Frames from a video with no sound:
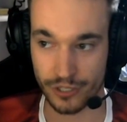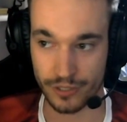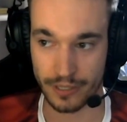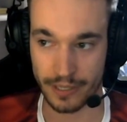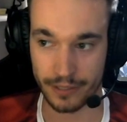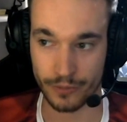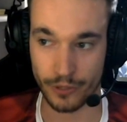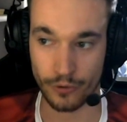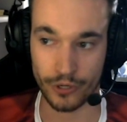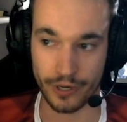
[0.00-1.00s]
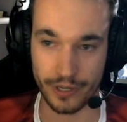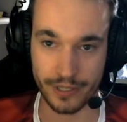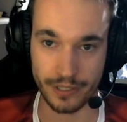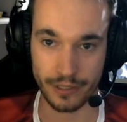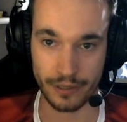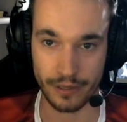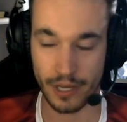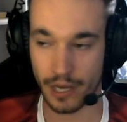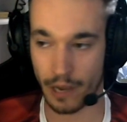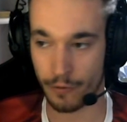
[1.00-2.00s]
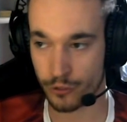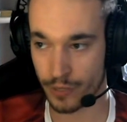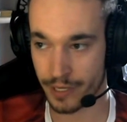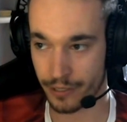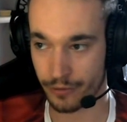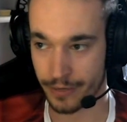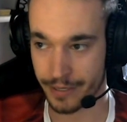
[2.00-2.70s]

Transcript: Like we are organizing our training already,